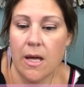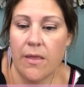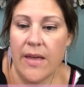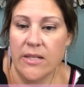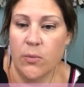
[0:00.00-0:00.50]

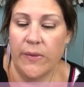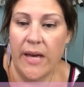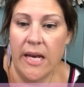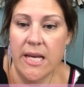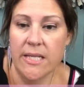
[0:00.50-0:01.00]
that's what
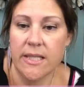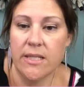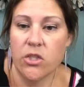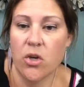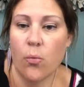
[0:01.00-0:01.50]
that is.
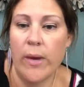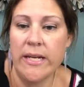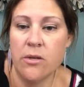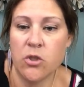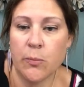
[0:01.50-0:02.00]
And so when
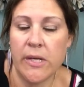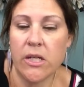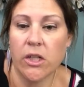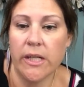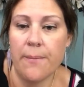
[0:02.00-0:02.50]
you
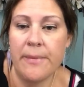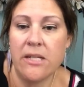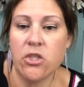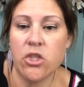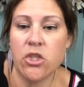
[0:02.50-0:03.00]
sprinkle, it
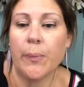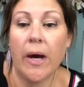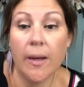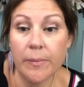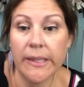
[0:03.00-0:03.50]
means you're
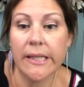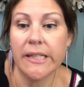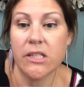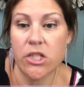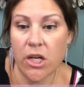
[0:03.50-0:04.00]

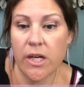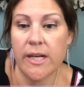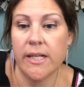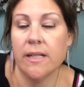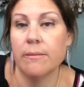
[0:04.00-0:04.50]
publicly
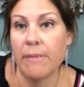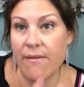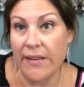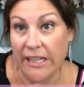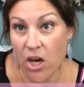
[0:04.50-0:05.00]
sharing my
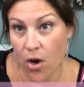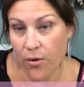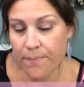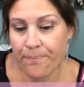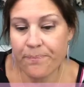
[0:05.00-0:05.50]

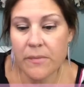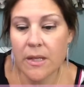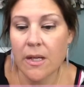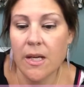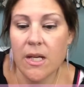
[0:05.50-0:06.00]
video
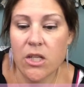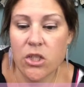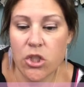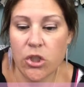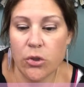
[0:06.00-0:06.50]

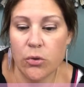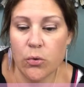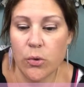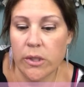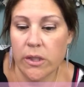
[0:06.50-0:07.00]

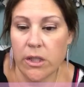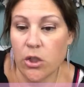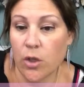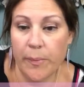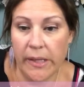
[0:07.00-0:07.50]
to
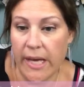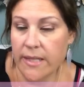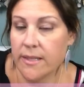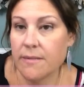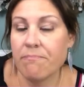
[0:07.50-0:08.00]
your
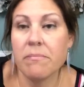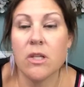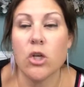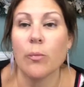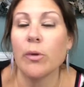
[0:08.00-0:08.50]
place
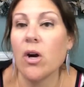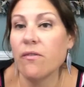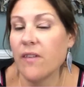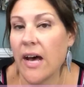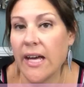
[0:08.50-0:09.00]
your
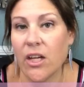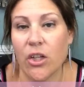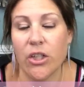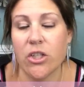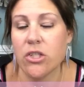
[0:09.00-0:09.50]

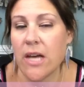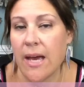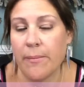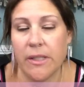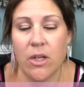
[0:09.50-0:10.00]
profile, your
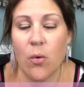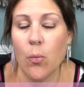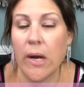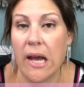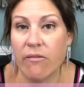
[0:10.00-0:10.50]
time, you know,
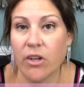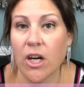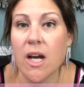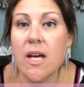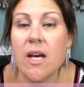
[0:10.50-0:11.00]

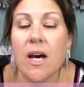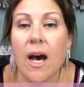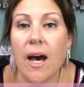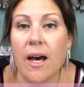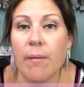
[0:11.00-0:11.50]
whatever,
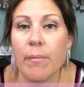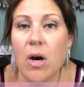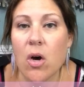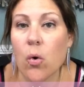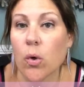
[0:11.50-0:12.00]
um,
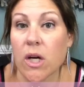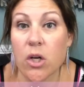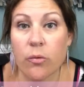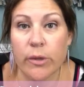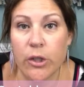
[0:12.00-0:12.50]
or a
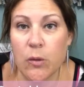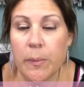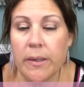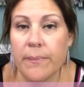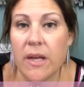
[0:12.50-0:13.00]
group,
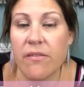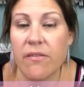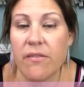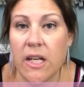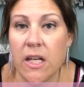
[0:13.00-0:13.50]
a
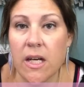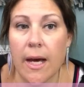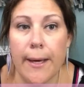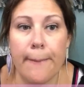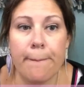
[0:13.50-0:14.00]
fun
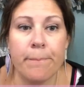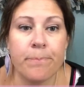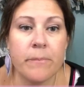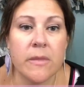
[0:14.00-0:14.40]
um,